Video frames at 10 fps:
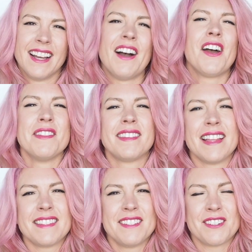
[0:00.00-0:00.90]
I hope this
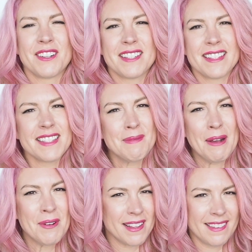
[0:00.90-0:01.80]
answered your questions
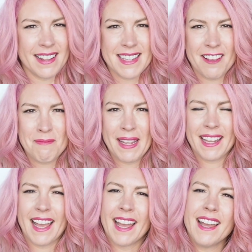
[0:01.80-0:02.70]
about what it's like to have
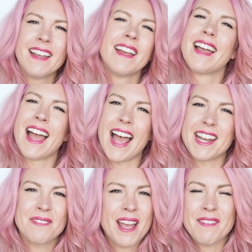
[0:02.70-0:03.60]
pink hair.
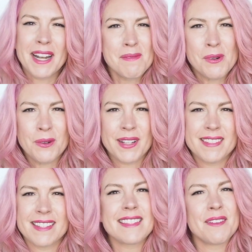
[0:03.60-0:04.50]
And if you have any more
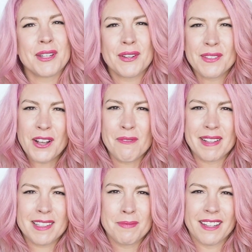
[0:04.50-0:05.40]
questions, let me know in the
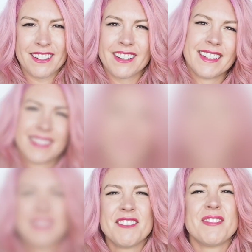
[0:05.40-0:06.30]
comments below.
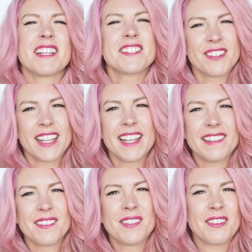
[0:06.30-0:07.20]
Make sure you
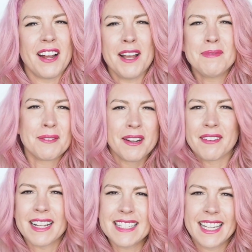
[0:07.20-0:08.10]
hit subscribe somewhere
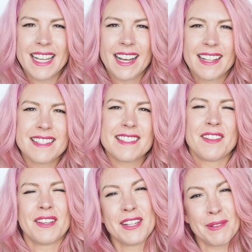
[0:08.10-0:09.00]
around here so
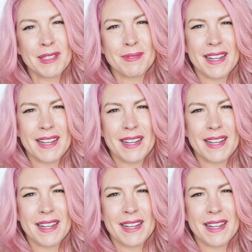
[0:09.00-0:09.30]
that you don't miss my